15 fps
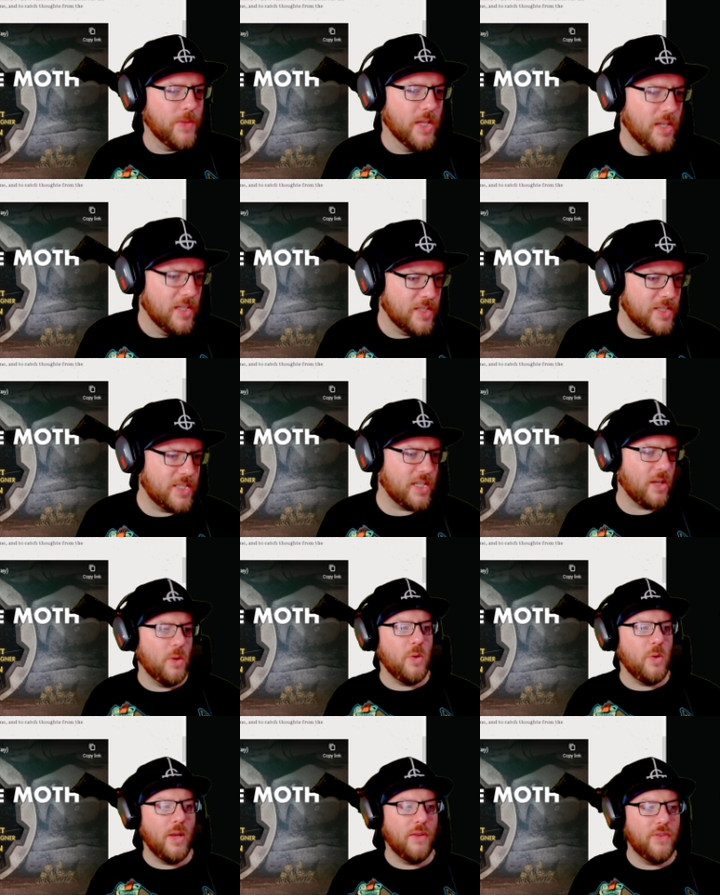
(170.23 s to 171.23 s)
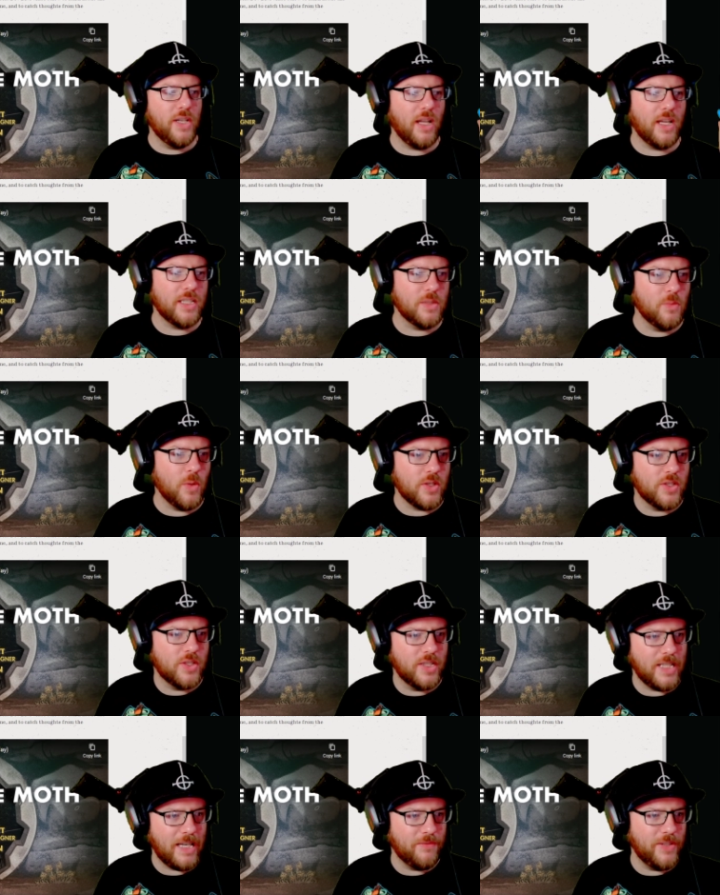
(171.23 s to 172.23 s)
So if you'd like to watch
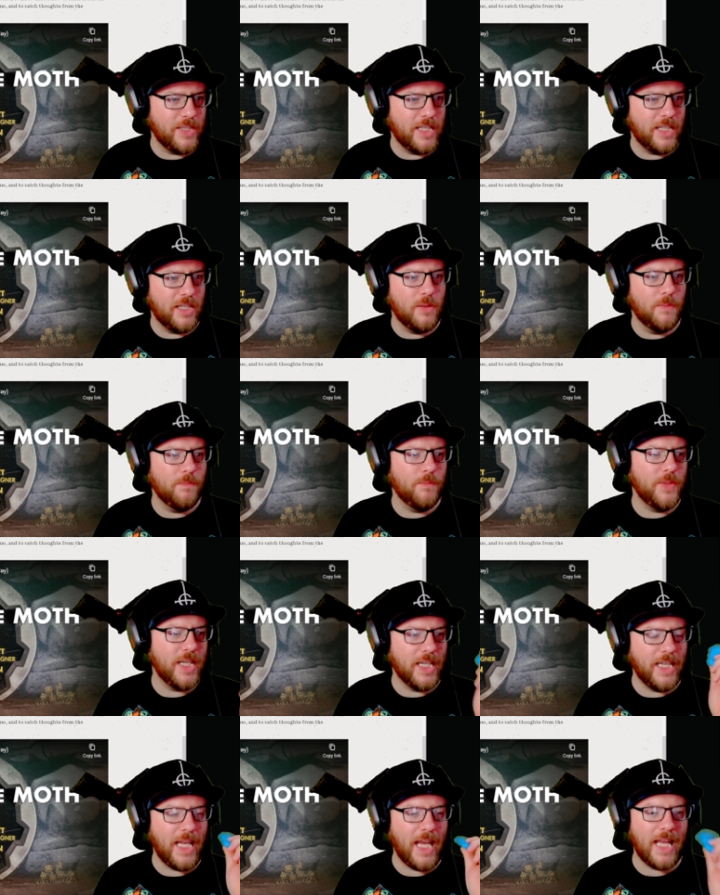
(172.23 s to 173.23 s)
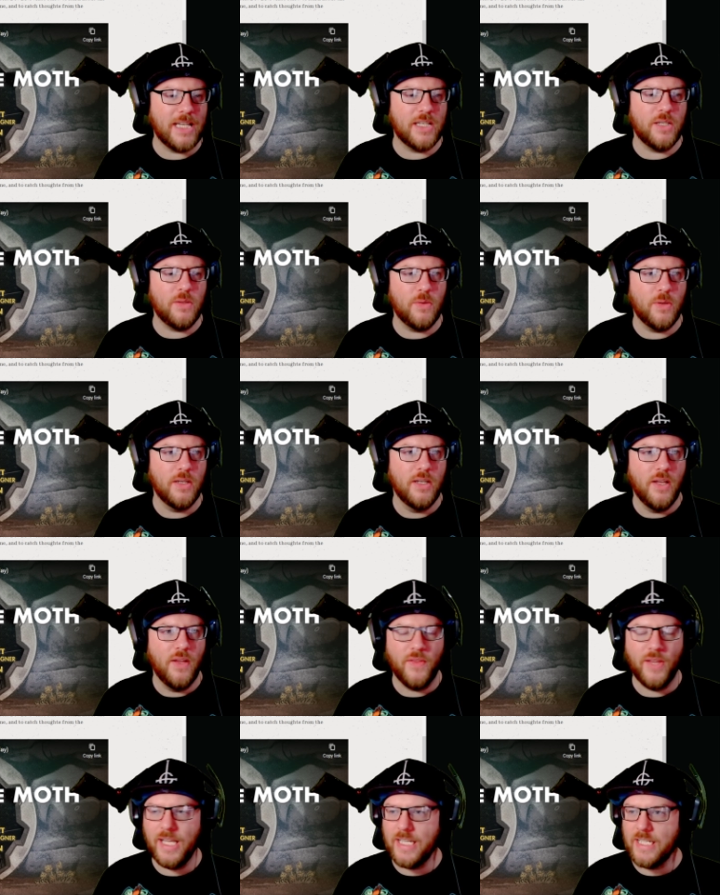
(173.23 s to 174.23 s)
that video, you can do.
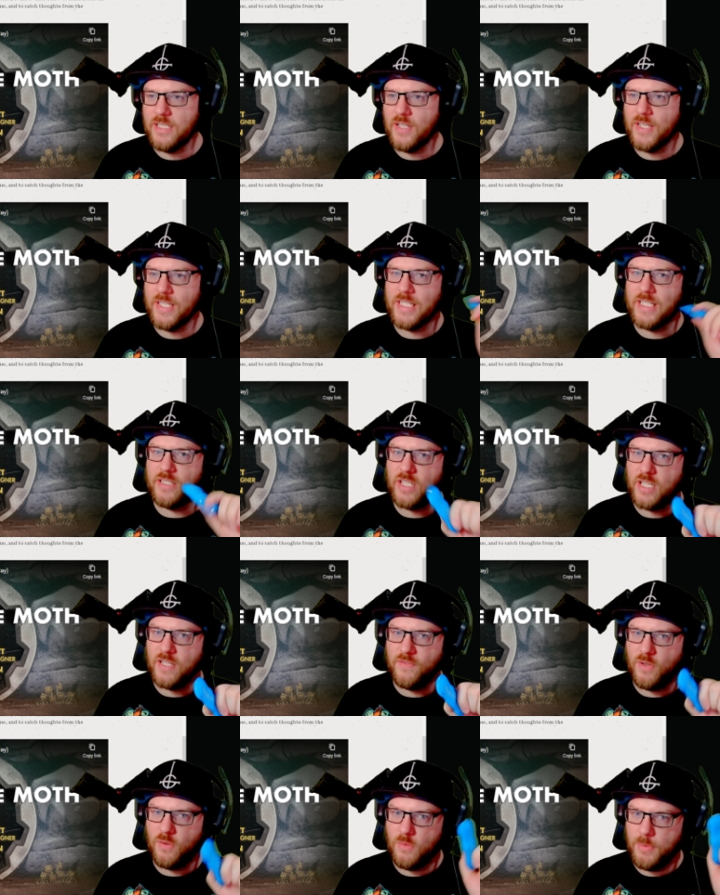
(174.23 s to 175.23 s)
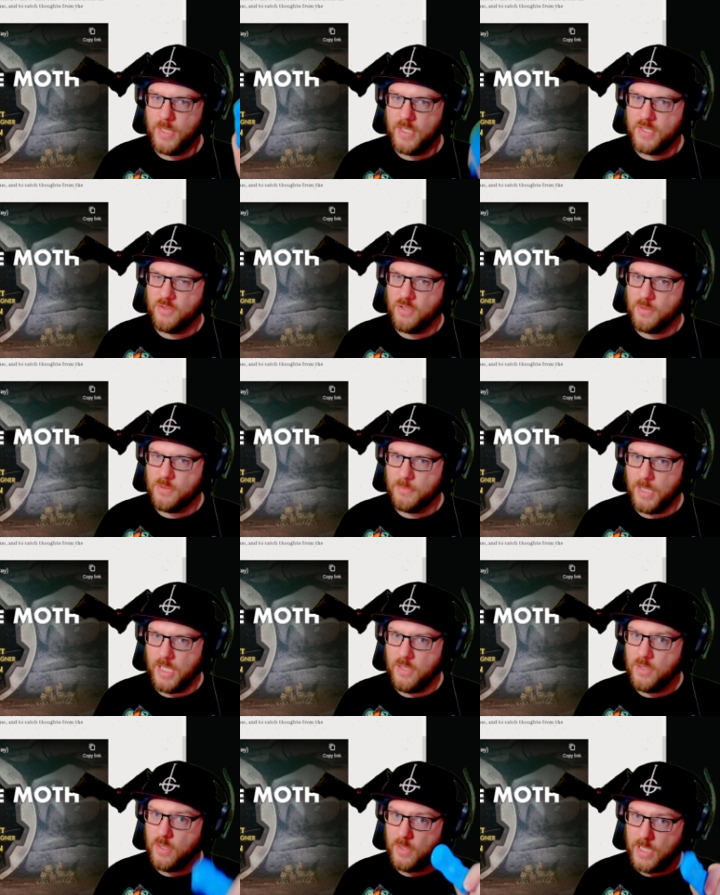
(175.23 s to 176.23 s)
The link to this Inside the Vault will be in the description
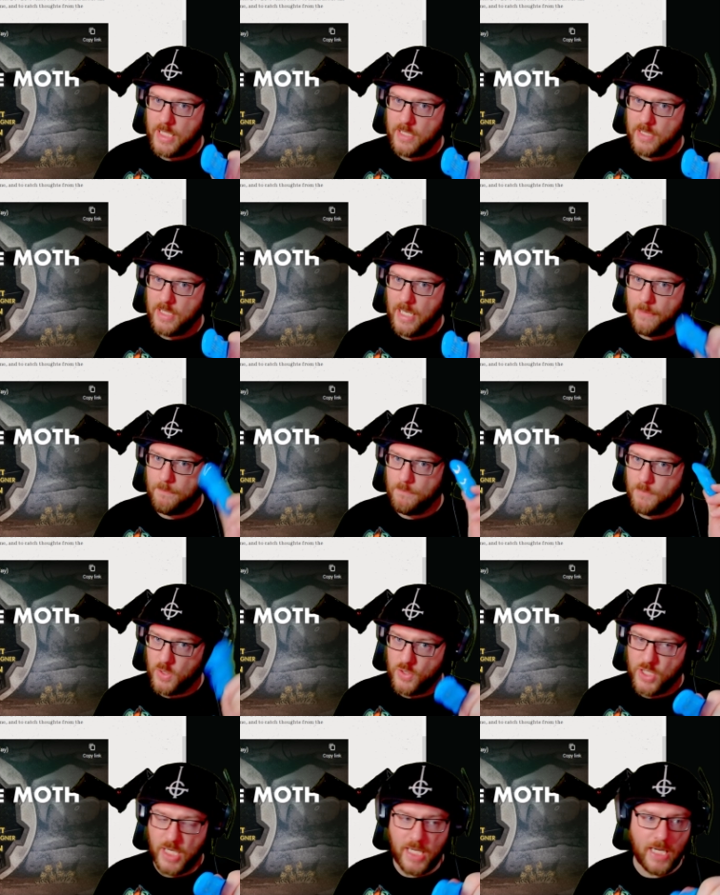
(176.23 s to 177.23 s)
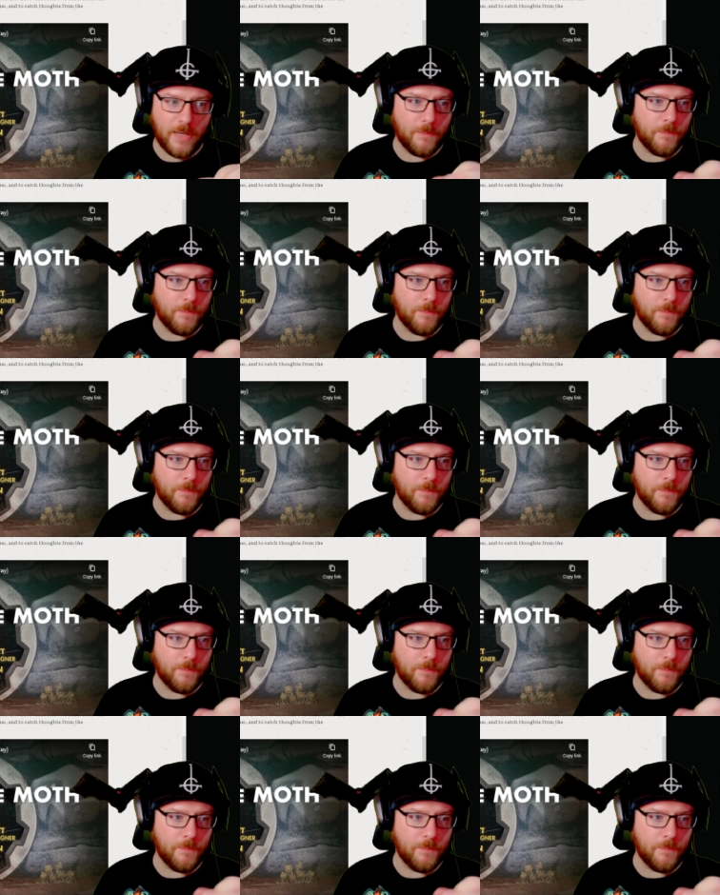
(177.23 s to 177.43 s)
below. Go click on that. Go check it out.